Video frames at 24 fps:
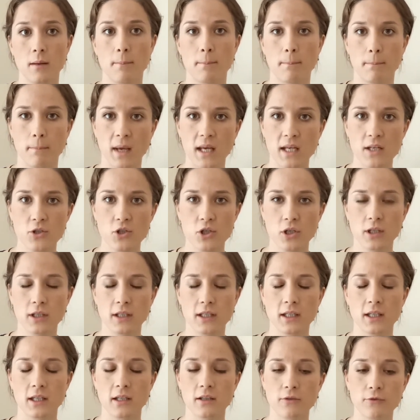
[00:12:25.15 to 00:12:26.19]

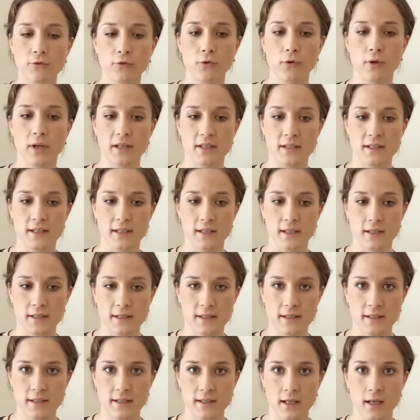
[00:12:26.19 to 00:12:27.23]
majorly
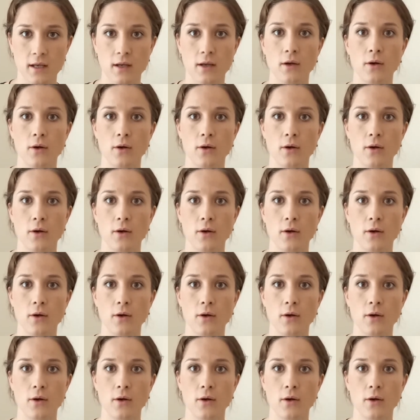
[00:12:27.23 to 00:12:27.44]
influences